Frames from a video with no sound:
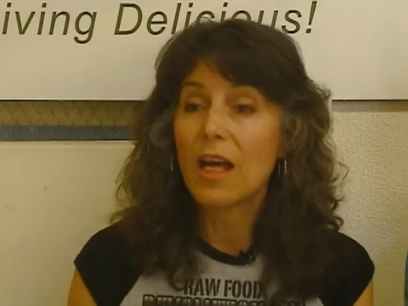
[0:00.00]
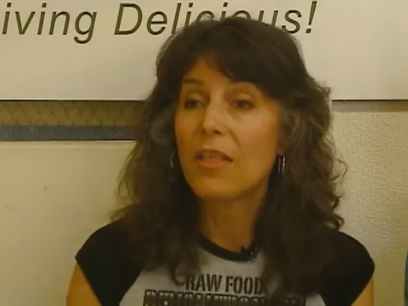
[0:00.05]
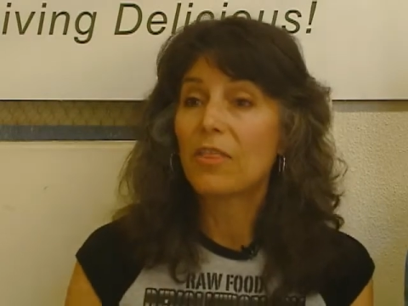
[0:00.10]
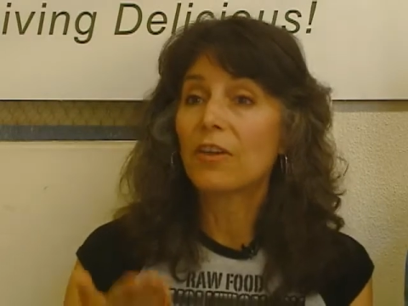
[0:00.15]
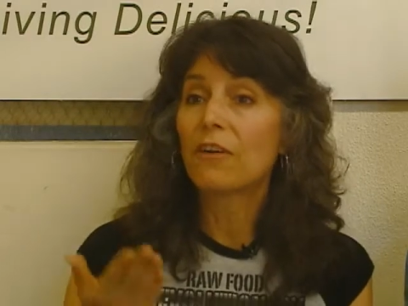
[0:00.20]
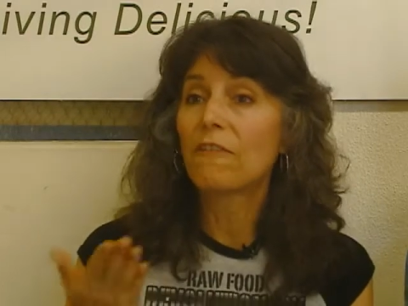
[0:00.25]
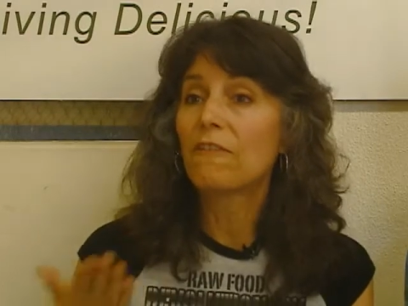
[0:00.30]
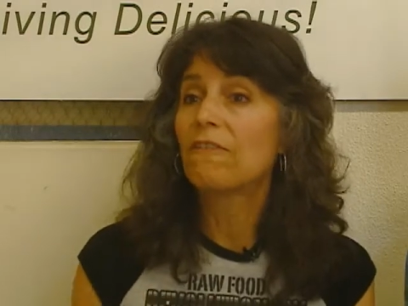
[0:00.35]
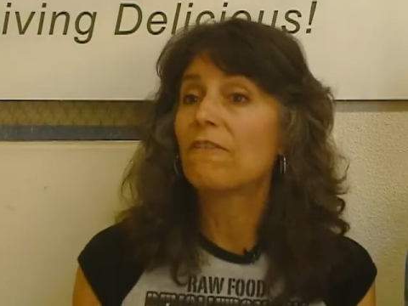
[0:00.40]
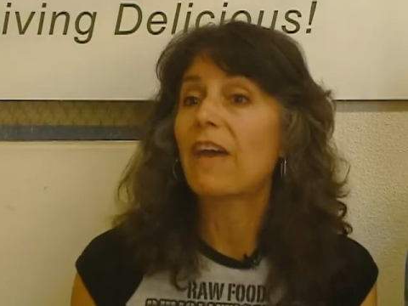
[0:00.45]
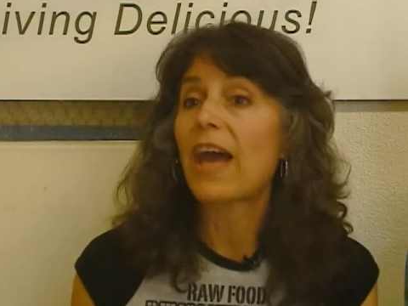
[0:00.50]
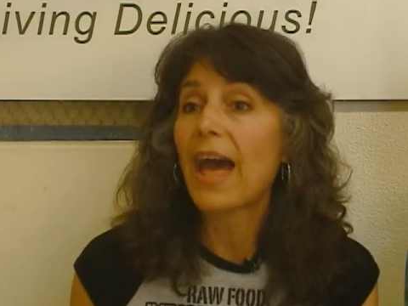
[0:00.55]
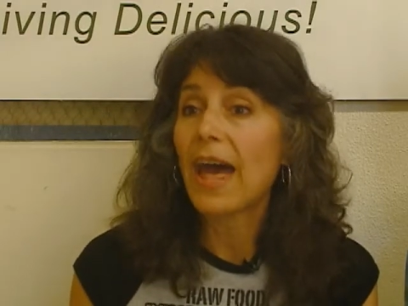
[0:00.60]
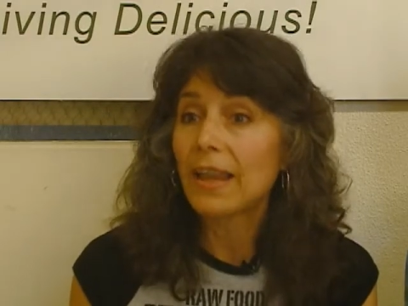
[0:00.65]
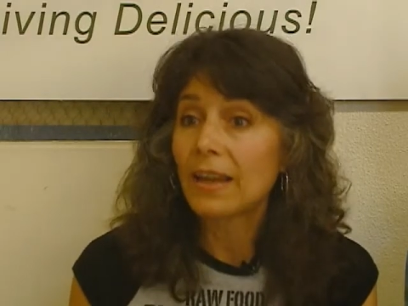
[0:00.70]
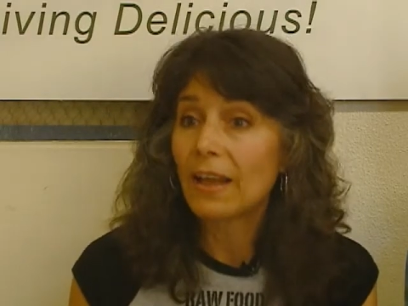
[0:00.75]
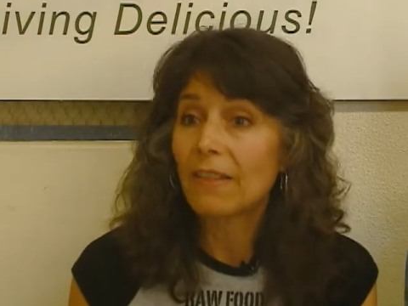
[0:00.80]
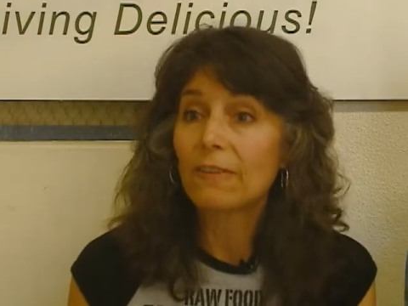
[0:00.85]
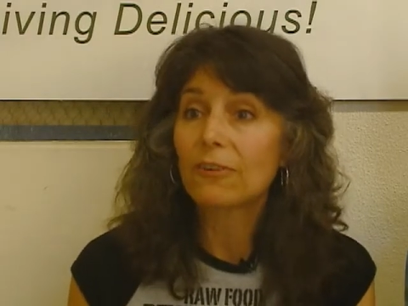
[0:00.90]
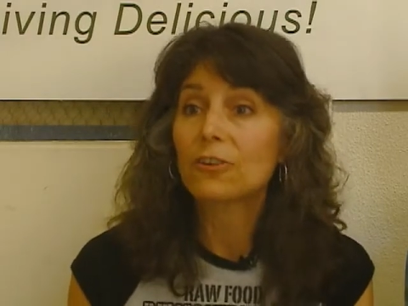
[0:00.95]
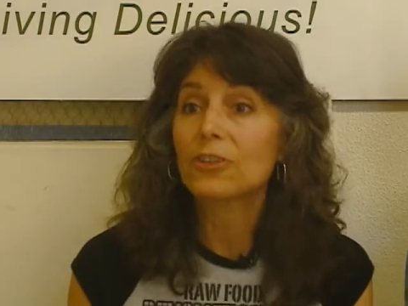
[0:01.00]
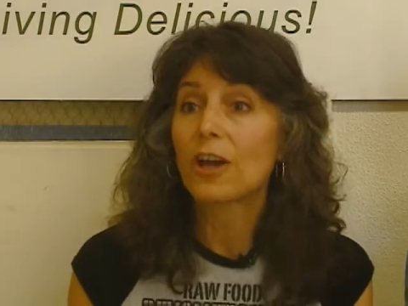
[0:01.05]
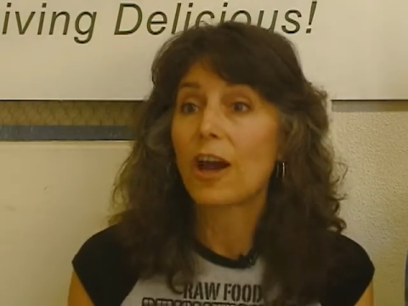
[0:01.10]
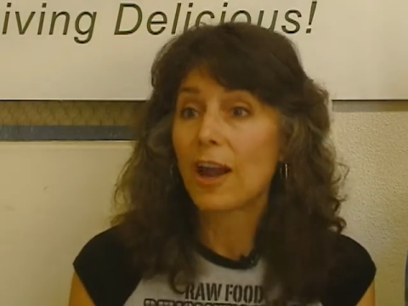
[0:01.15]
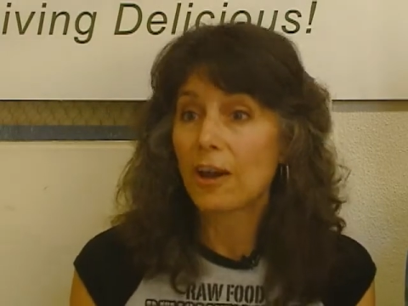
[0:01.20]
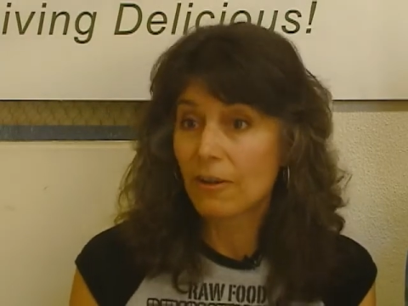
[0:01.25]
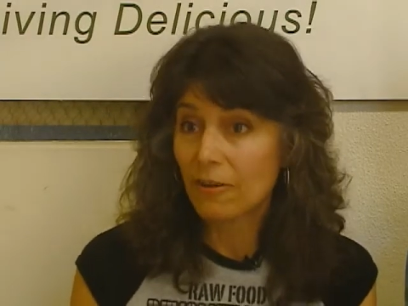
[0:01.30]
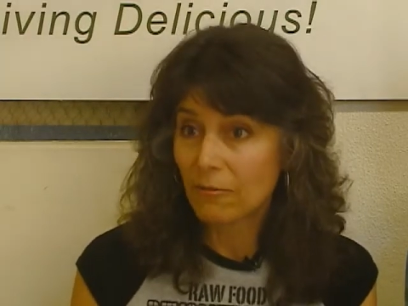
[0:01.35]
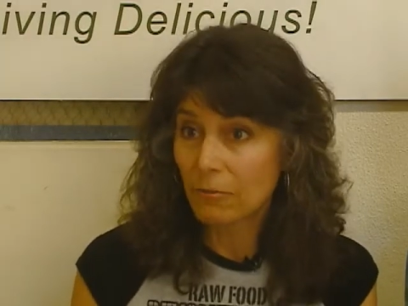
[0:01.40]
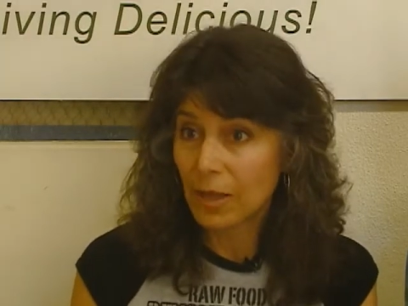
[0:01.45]
They're fat and they're
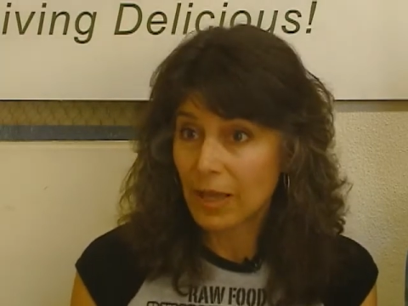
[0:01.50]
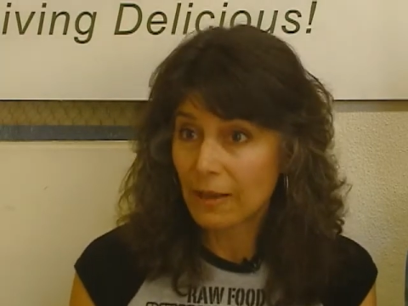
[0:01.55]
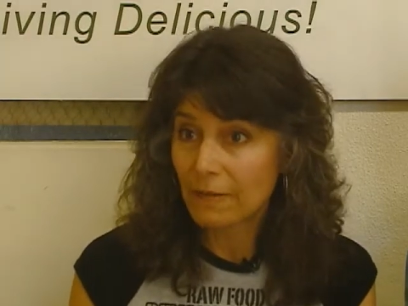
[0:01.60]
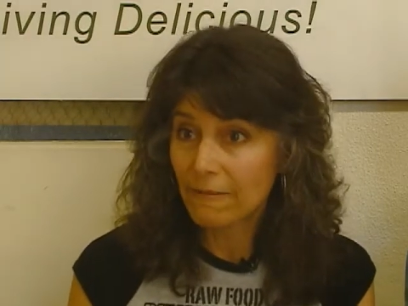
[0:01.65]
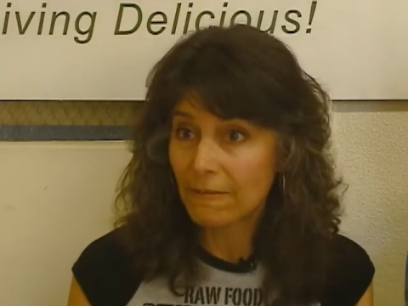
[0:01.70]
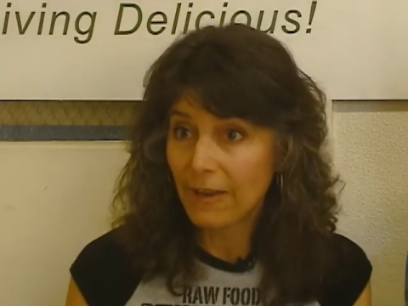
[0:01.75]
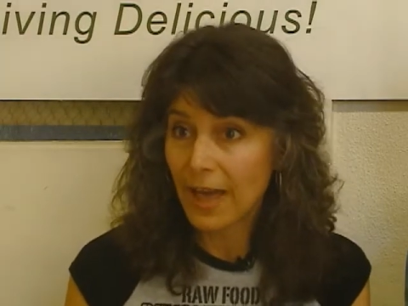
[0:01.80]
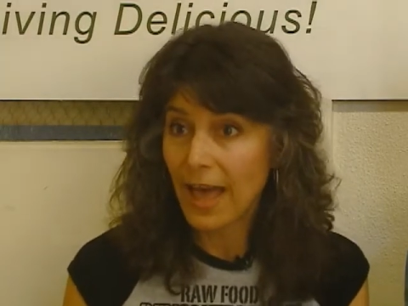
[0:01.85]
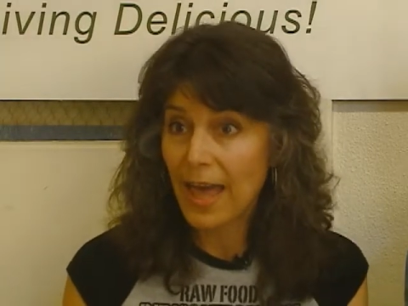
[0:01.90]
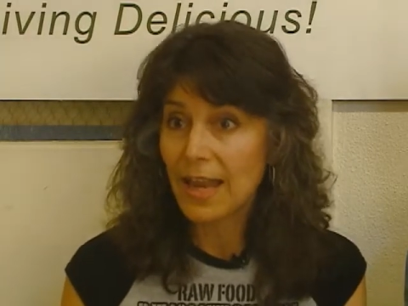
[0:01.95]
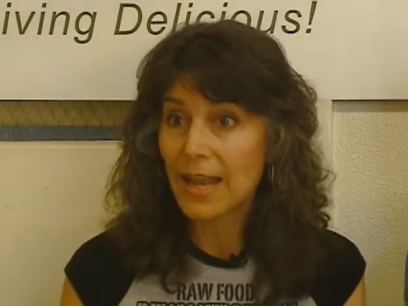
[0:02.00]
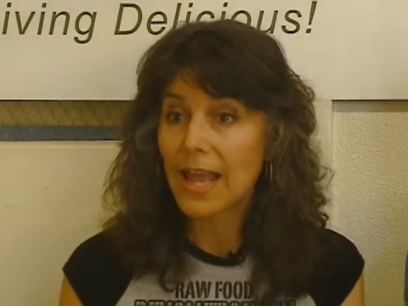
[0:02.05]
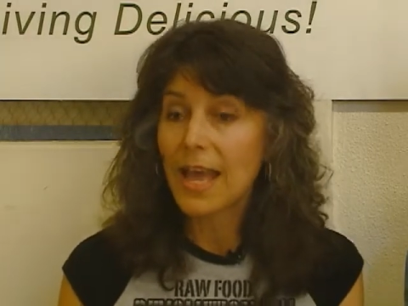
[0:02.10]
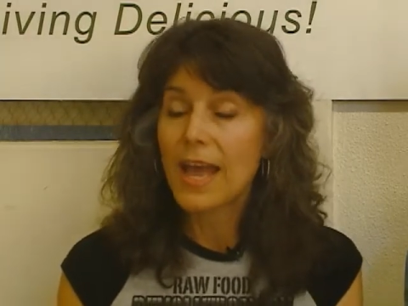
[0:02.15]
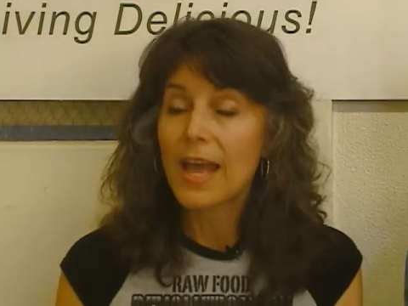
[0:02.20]
tired of being fat.